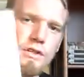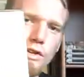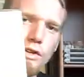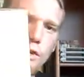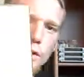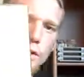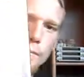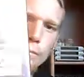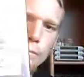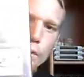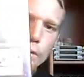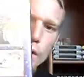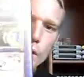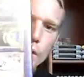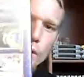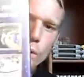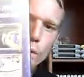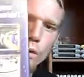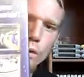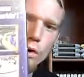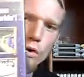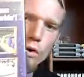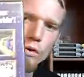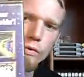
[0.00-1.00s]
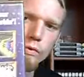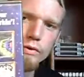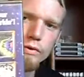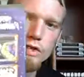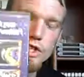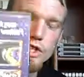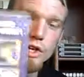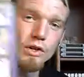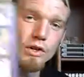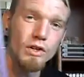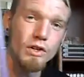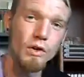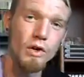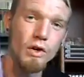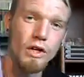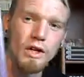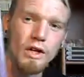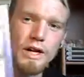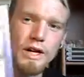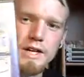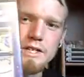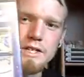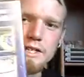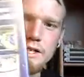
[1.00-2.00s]
looked pretty cool. Sheila really
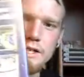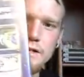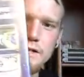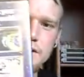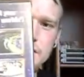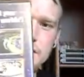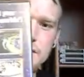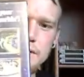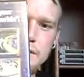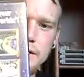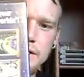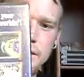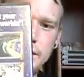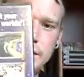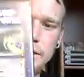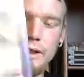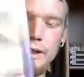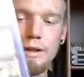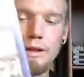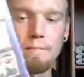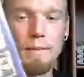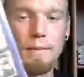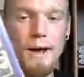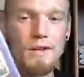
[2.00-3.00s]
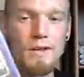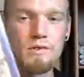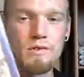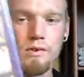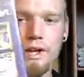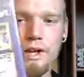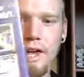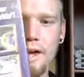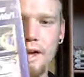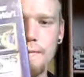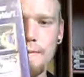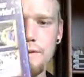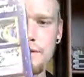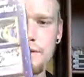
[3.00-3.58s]
likes the puzzle games,